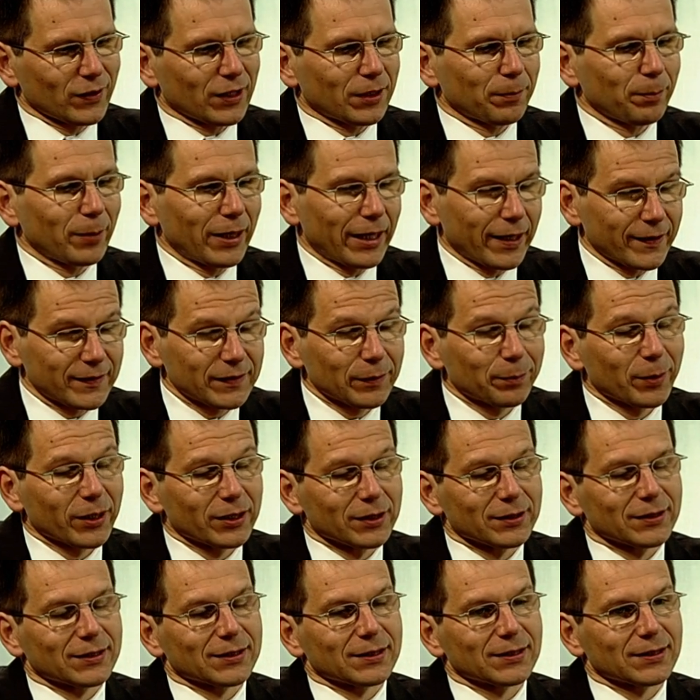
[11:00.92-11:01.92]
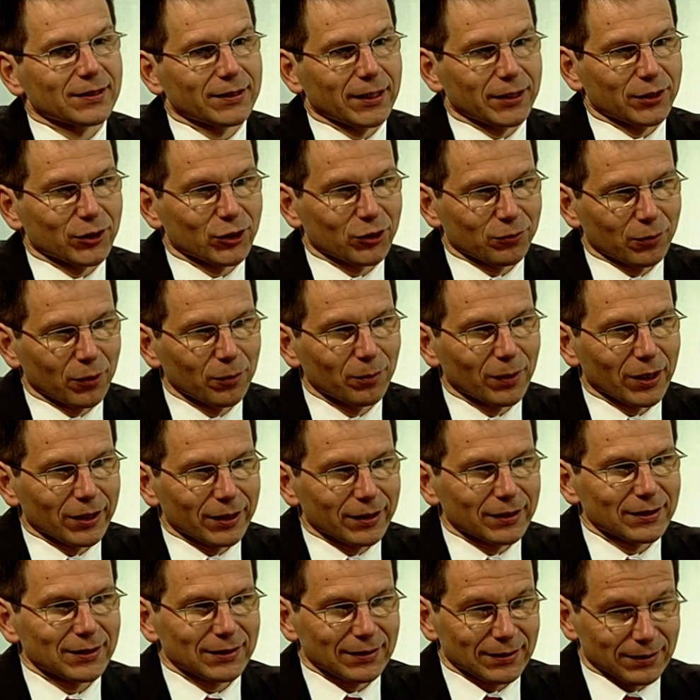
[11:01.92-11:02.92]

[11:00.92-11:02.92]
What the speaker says: that path dependence and status quo bias